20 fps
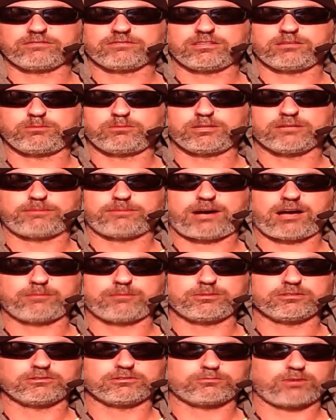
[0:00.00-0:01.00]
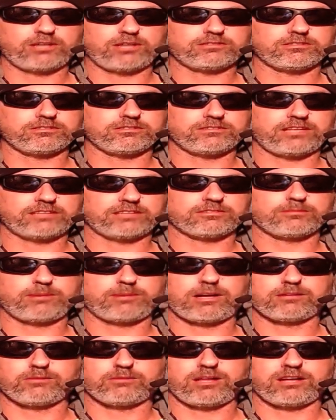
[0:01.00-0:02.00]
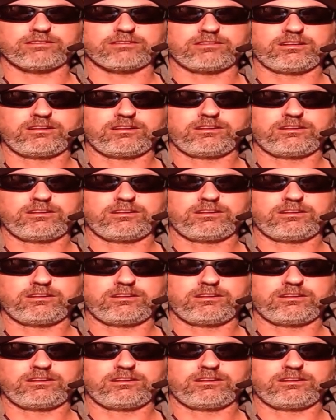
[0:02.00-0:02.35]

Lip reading: He'd be a populist president. That's the bottom line.